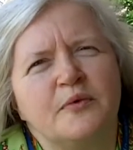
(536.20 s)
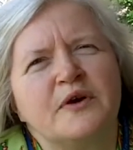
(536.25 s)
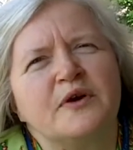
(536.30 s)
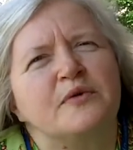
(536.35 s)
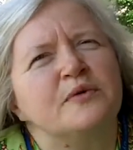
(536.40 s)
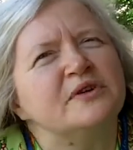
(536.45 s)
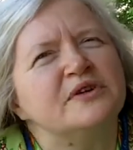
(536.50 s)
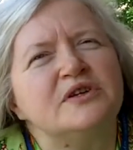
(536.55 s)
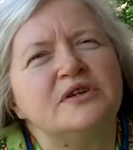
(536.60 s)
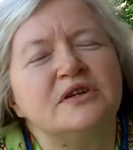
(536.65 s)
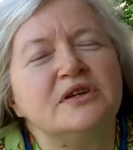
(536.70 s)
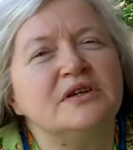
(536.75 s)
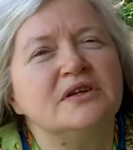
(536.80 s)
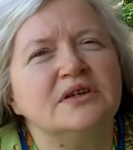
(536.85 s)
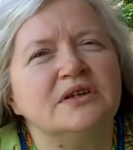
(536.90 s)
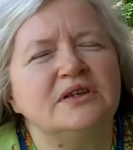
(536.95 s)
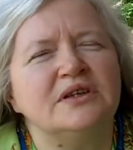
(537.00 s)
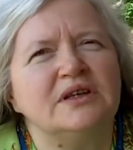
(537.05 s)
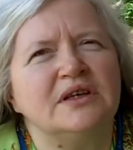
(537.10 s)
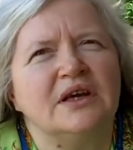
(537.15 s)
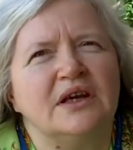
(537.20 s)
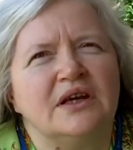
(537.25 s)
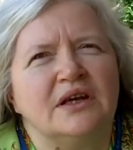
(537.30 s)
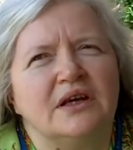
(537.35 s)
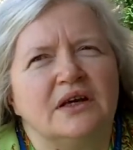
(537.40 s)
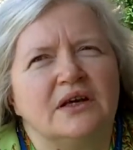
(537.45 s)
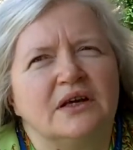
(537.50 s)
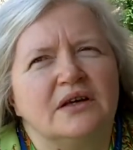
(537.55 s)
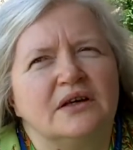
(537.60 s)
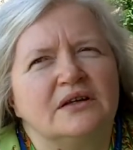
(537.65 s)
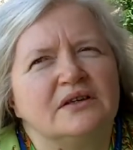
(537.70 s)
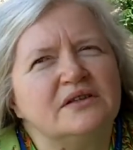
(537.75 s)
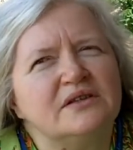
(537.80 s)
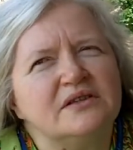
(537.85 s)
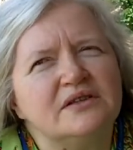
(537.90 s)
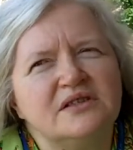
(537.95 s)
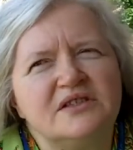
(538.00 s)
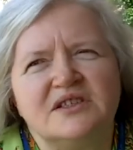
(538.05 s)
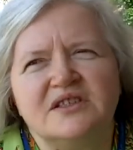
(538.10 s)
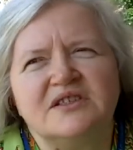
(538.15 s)
where we should
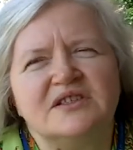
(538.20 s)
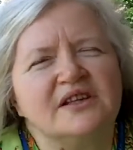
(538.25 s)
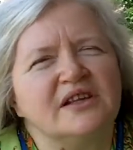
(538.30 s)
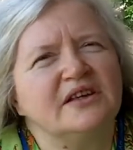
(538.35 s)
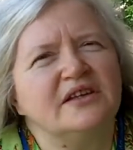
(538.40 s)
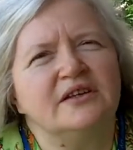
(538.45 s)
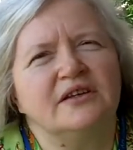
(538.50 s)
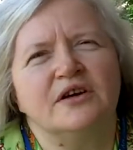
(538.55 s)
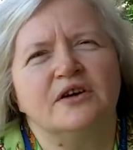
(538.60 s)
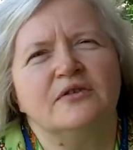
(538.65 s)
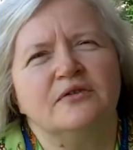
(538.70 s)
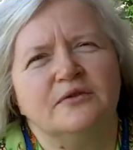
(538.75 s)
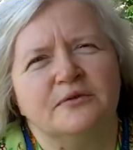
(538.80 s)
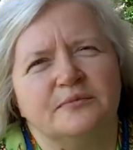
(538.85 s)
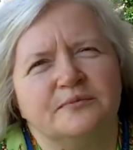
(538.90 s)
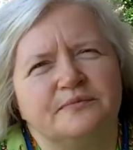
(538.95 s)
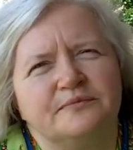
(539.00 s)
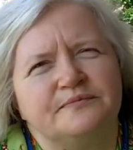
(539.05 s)
just let it go.